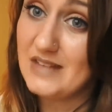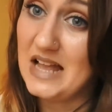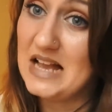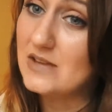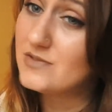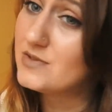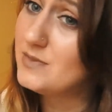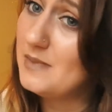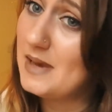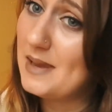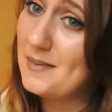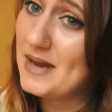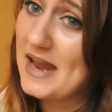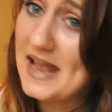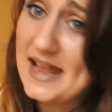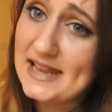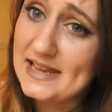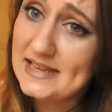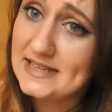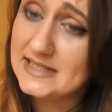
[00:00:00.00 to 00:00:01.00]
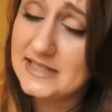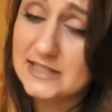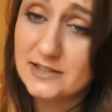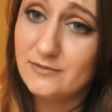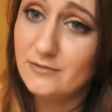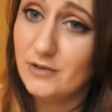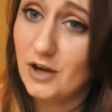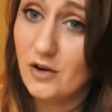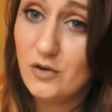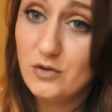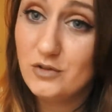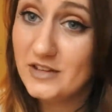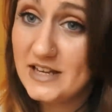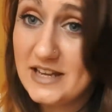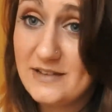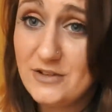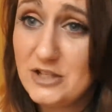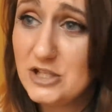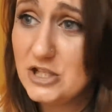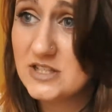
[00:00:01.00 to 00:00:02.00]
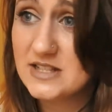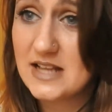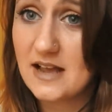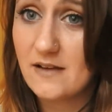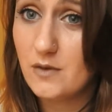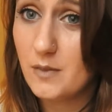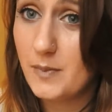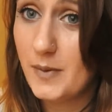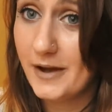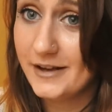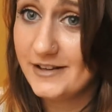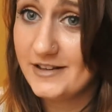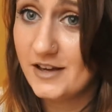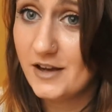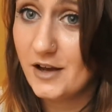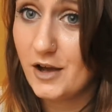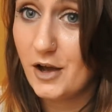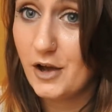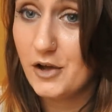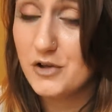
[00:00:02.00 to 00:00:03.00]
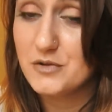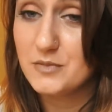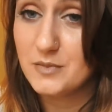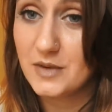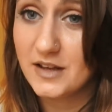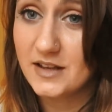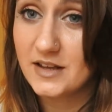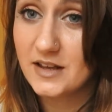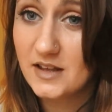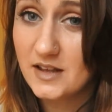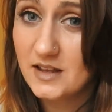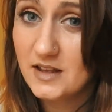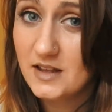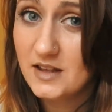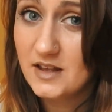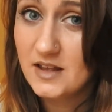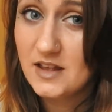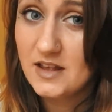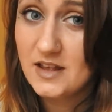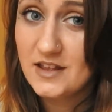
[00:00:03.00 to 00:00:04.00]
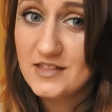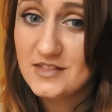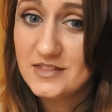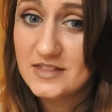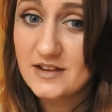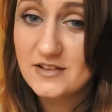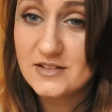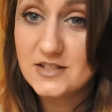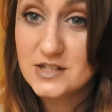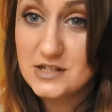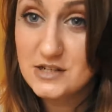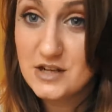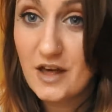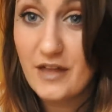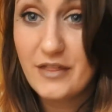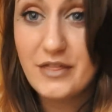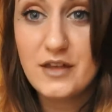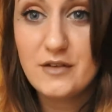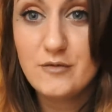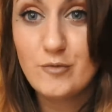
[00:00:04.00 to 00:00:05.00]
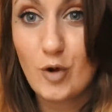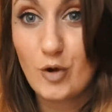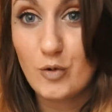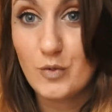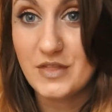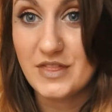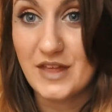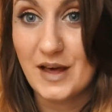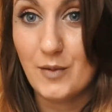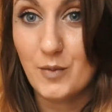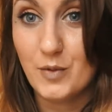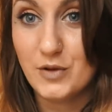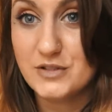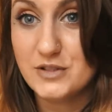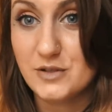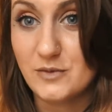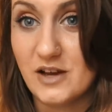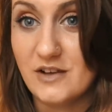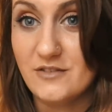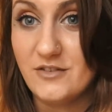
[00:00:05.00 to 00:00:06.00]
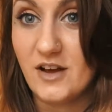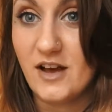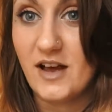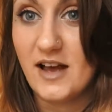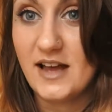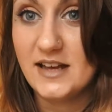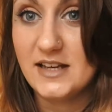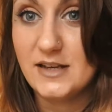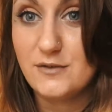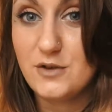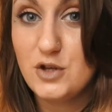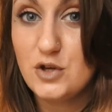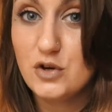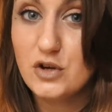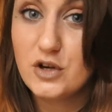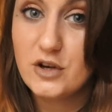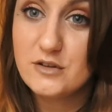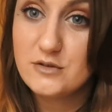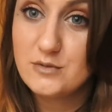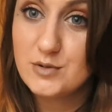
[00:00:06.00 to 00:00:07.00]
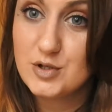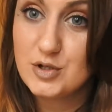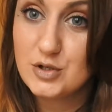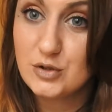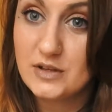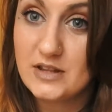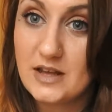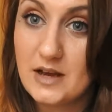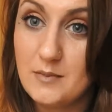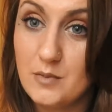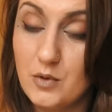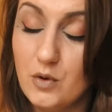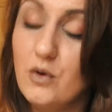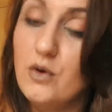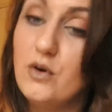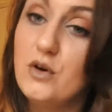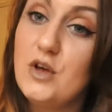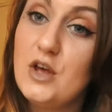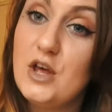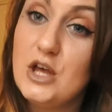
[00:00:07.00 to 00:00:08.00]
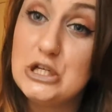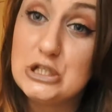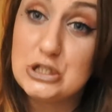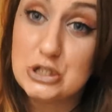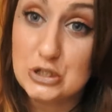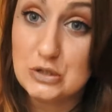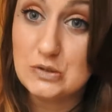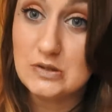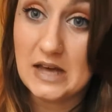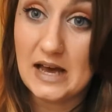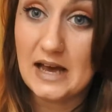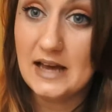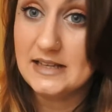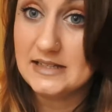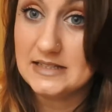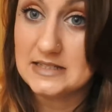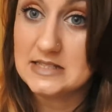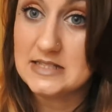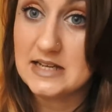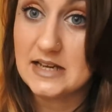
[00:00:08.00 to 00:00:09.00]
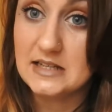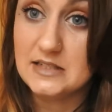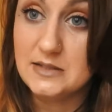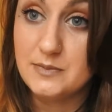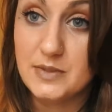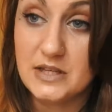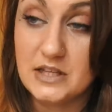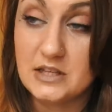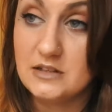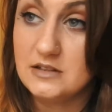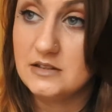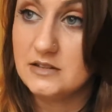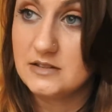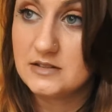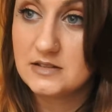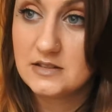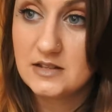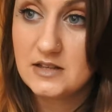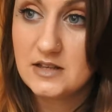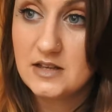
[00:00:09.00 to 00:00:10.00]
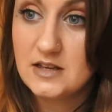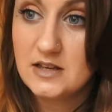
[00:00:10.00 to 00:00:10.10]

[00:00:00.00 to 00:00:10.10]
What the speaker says: have some lemonade, or even just have a pint at home, like, there's nothing wrong with that whatsoever. And if you're going to enjoy that more, do that instead, because